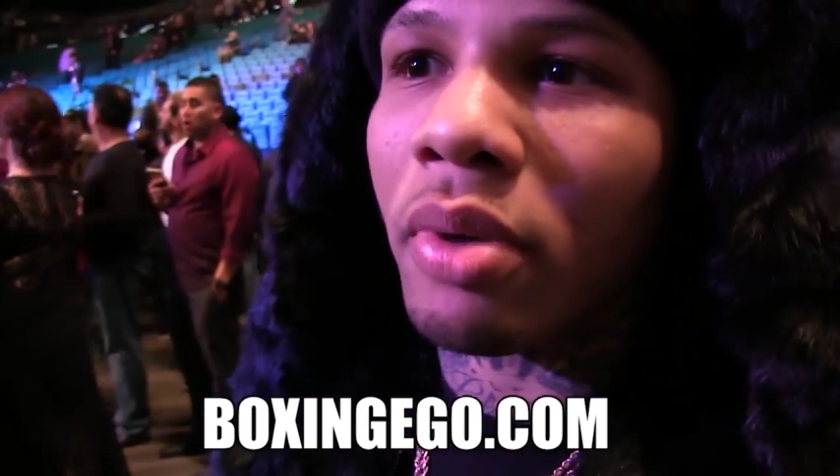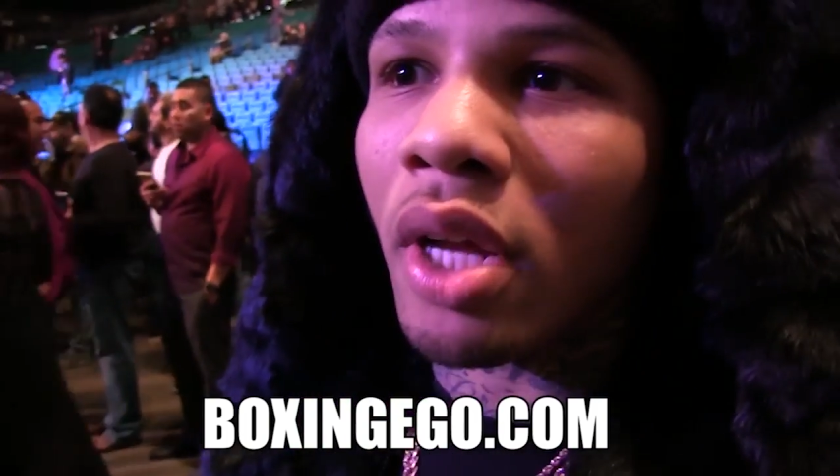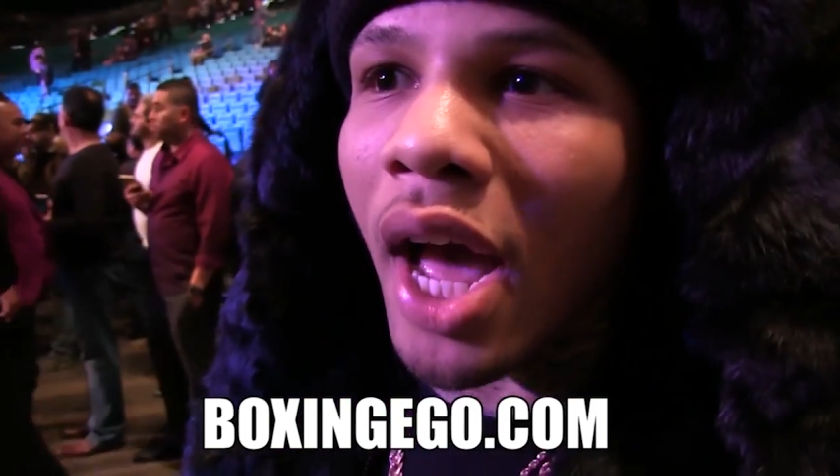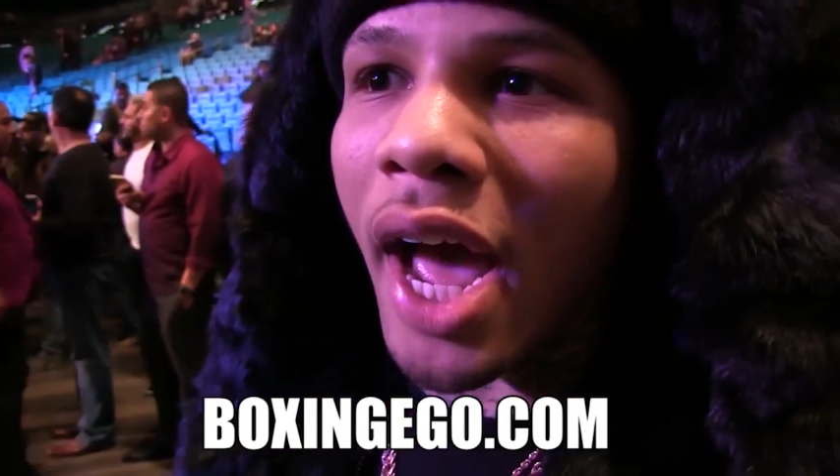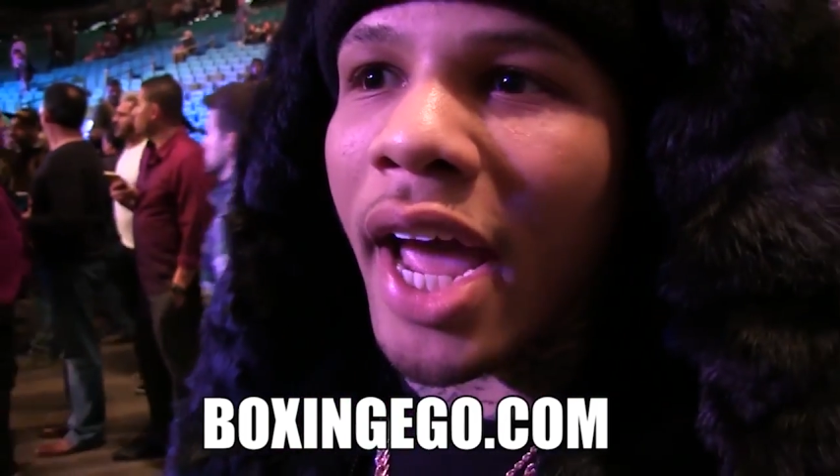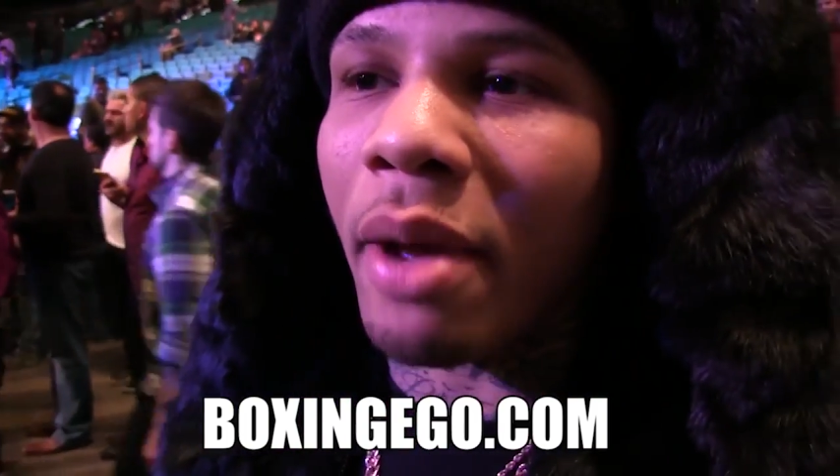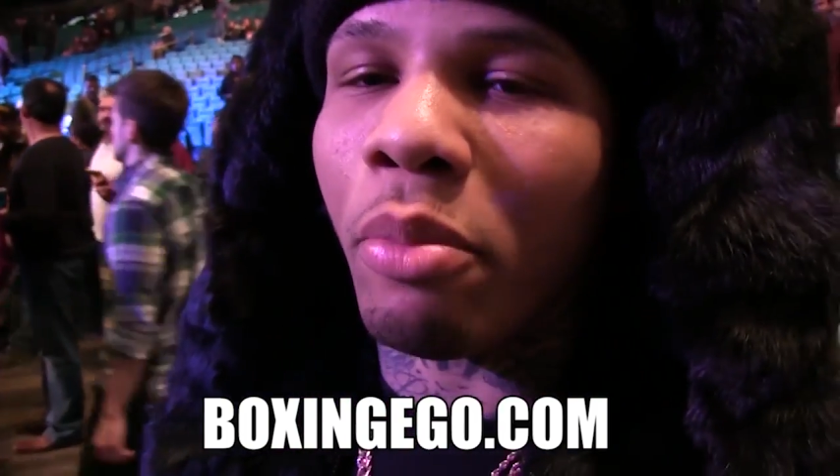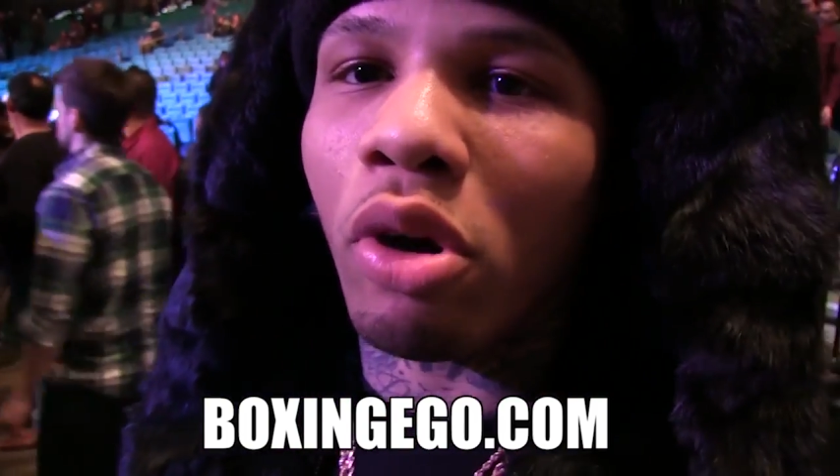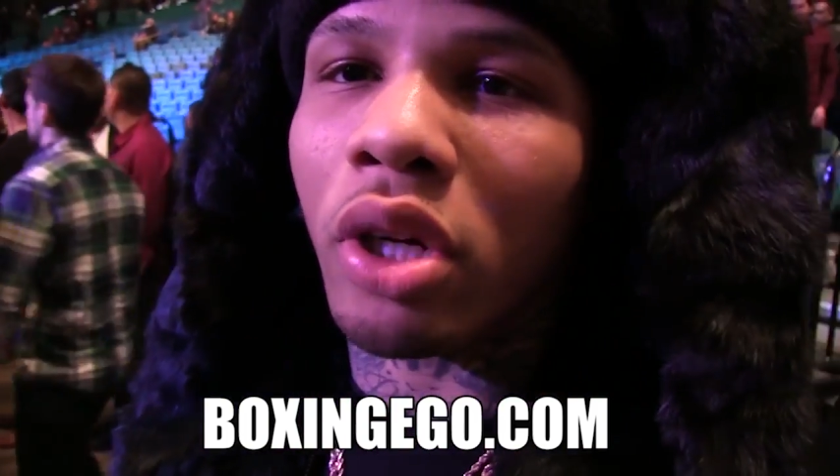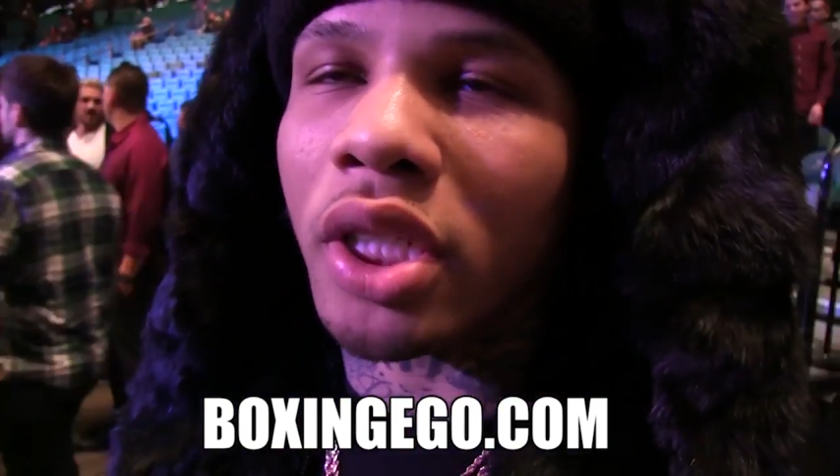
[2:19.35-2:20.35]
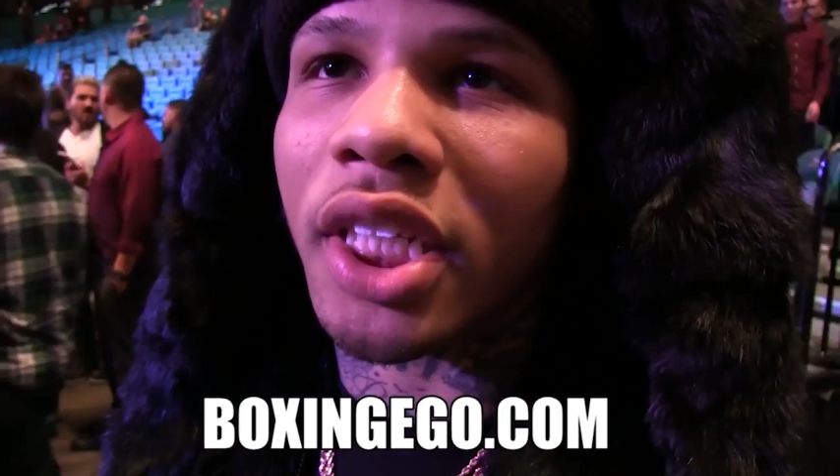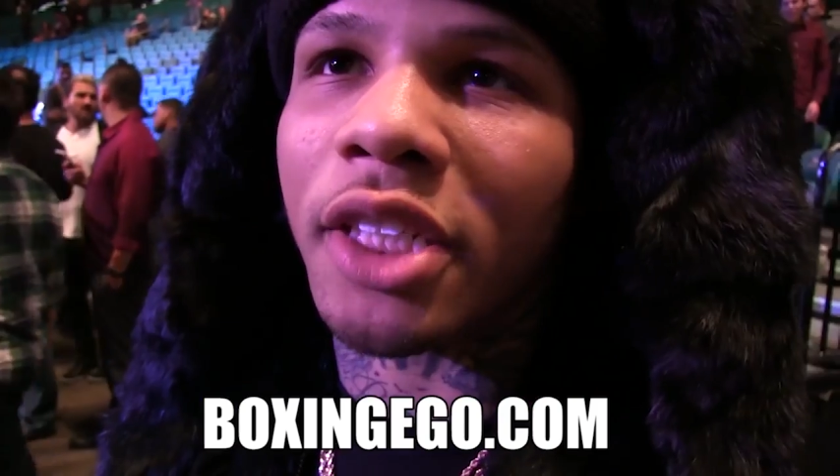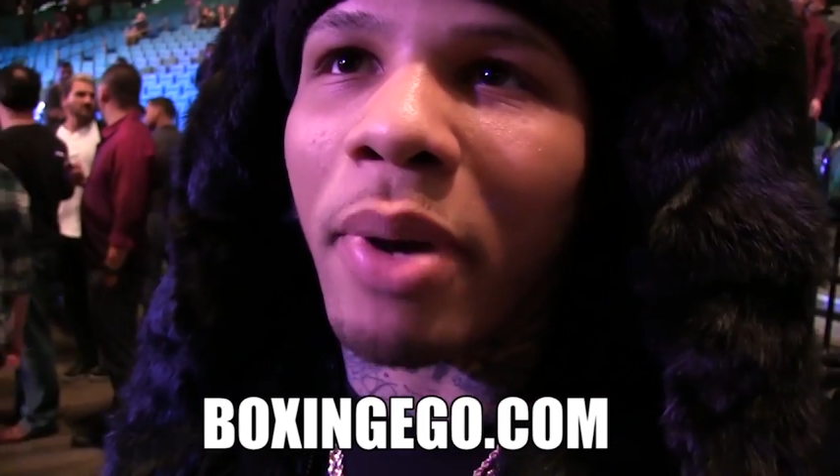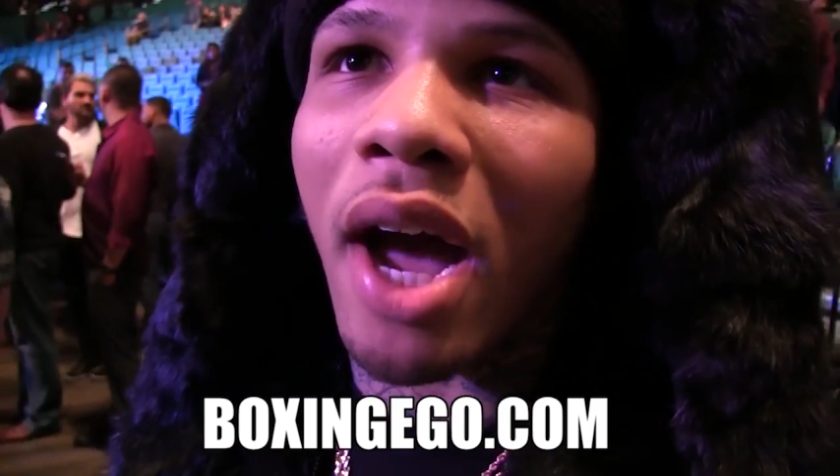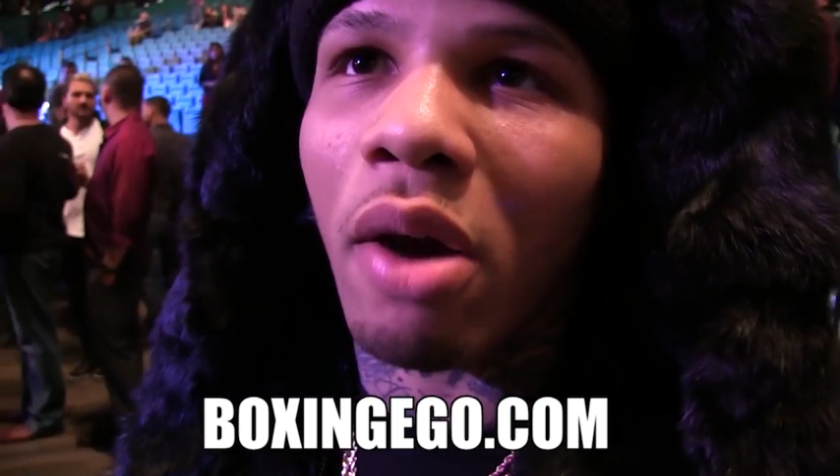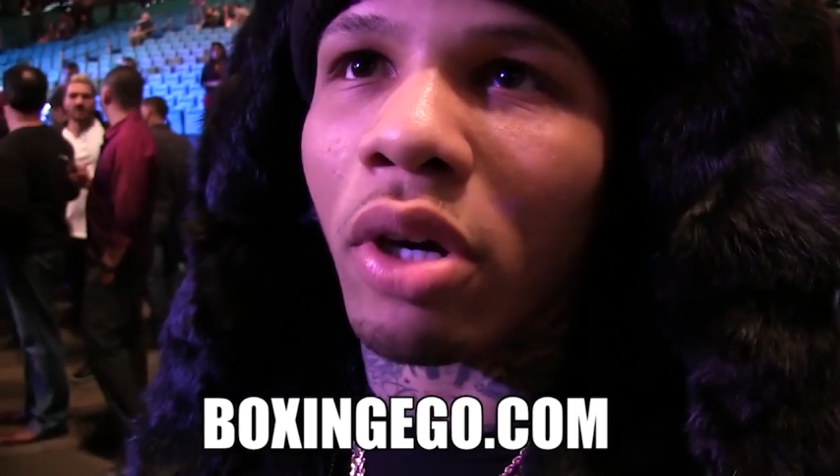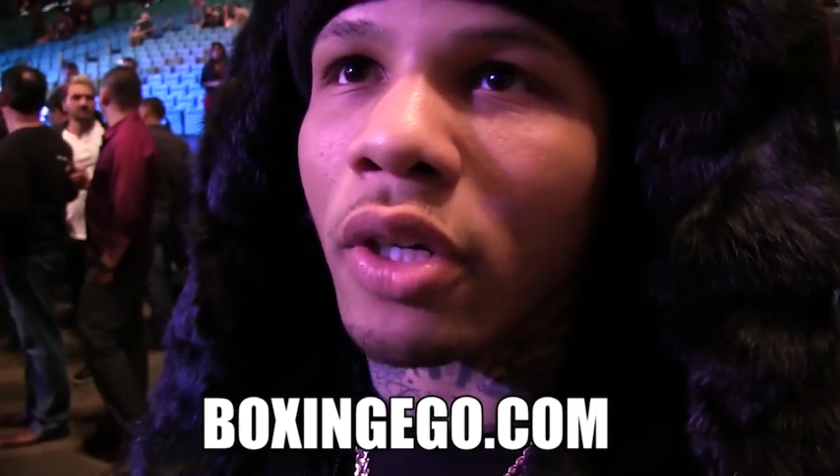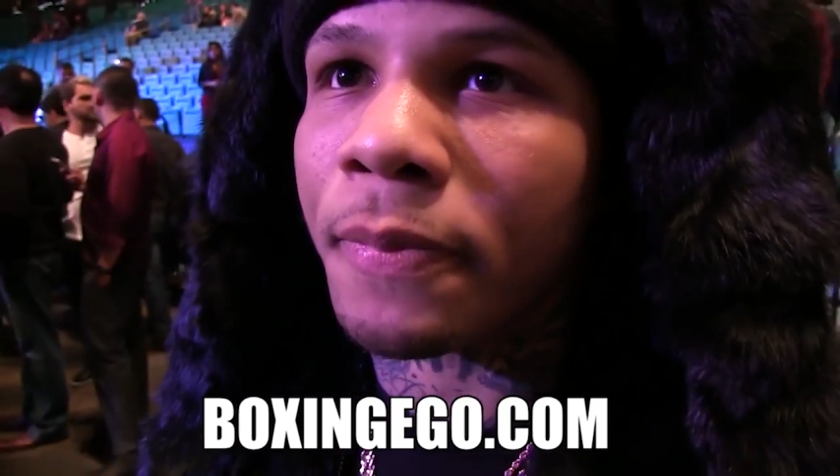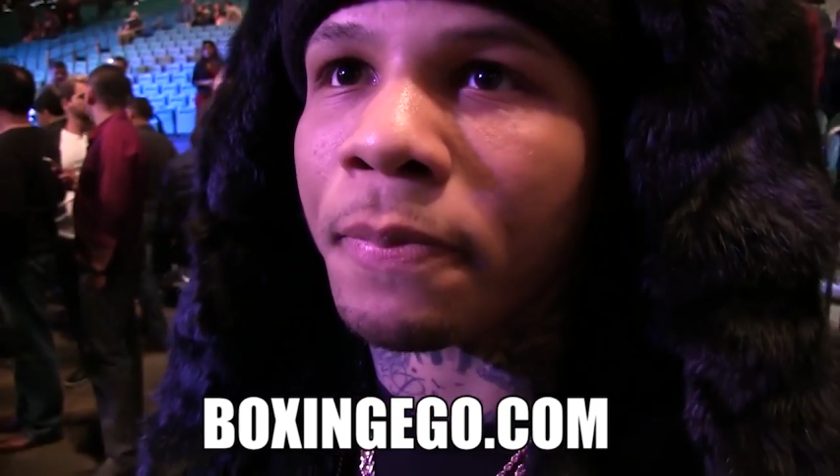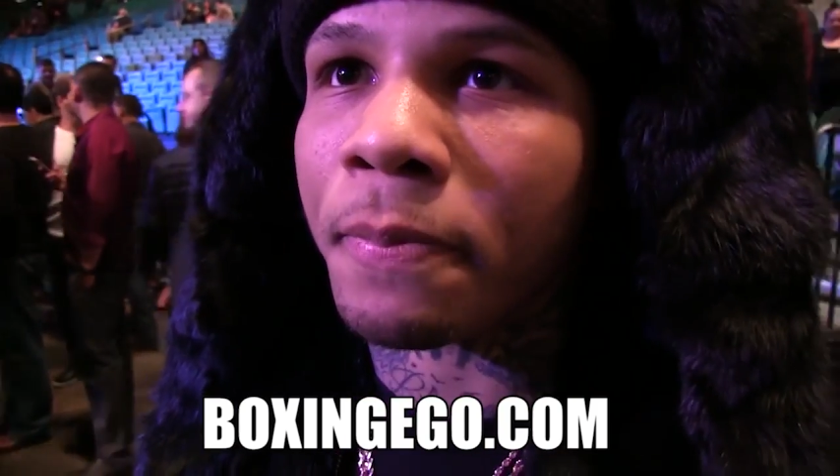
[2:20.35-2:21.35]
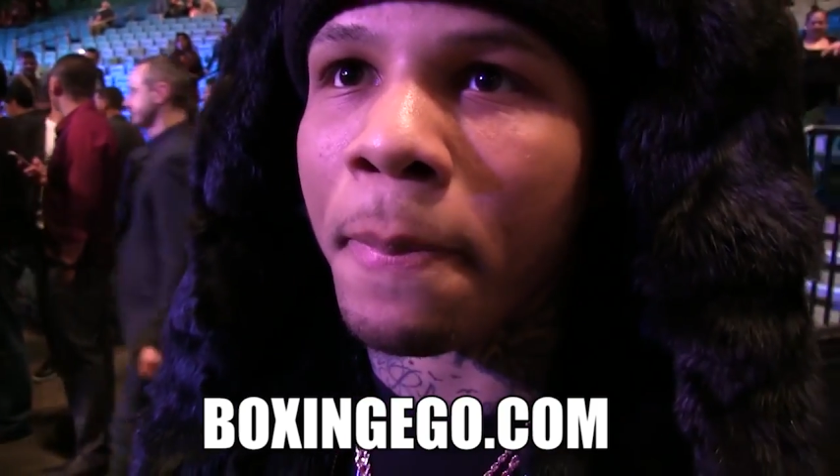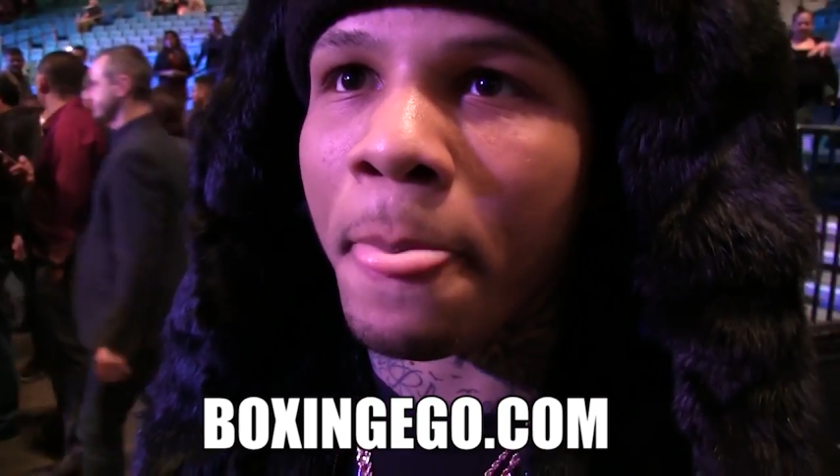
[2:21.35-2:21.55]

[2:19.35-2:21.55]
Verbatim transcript: who's a former featherweight champion